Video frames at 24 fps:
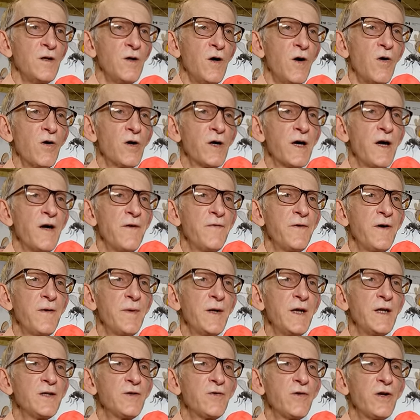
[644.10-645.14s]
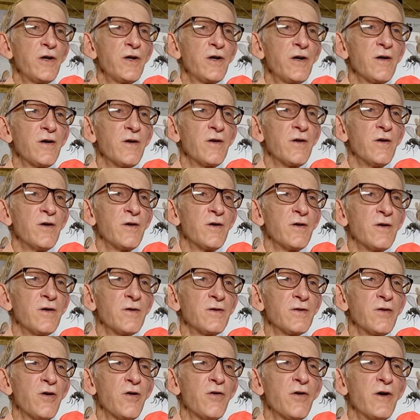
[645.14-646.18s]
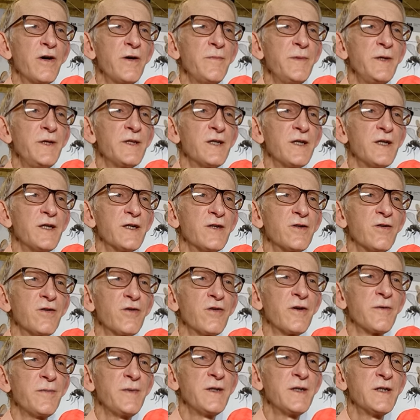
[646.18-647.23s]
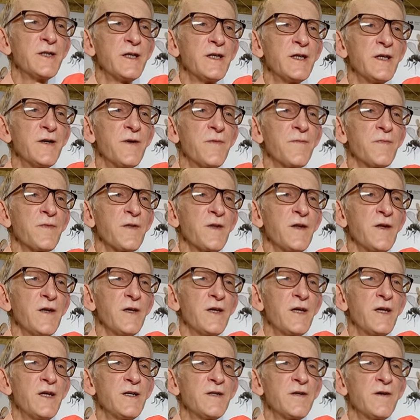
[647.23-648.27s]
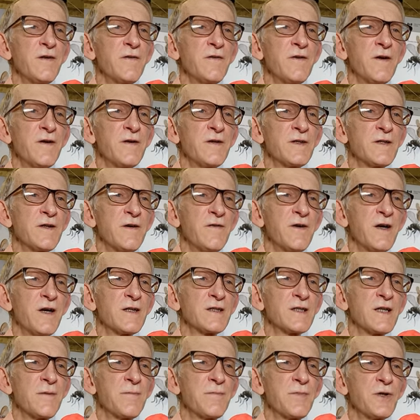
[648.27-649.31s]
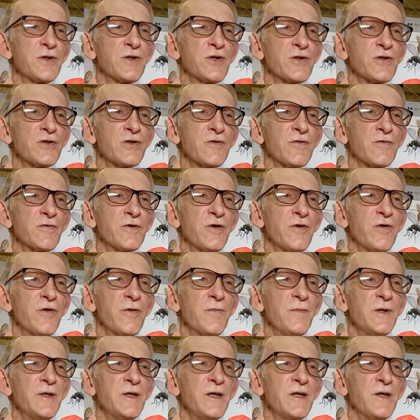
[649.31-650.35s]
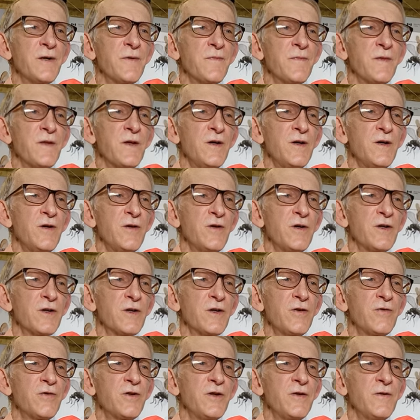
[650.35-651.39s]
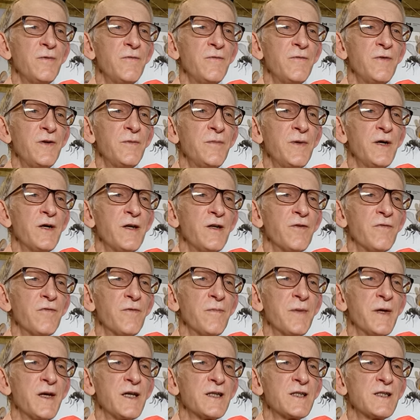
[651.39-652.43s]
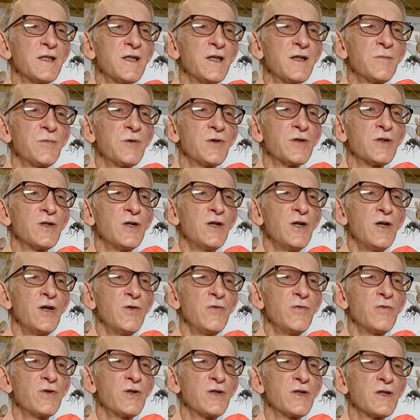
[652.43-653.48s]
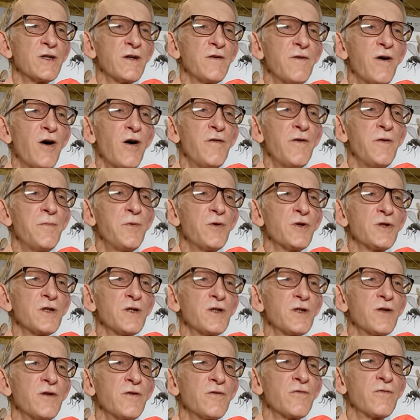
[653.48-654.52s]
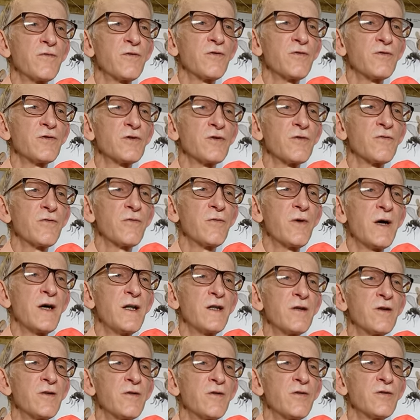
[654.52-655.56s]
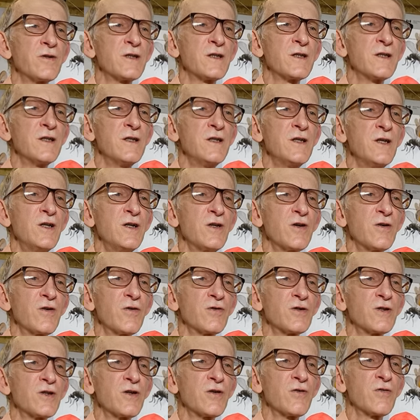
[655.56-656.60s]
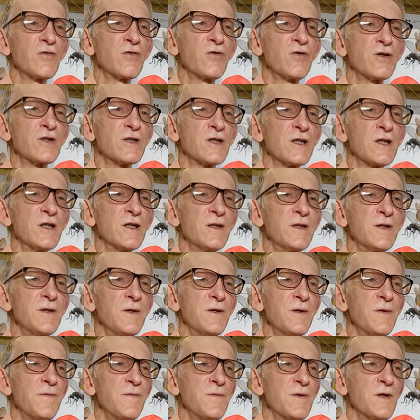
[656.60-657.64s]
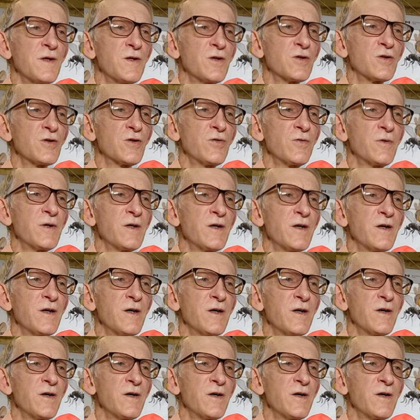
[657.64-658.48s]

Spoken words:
Okay, family tree, Torimidae. Here there are some pictures of Torimidae, including female of Megastigmus, which is ovipositing in fruits of wild rosa, Rosa rugosa. So we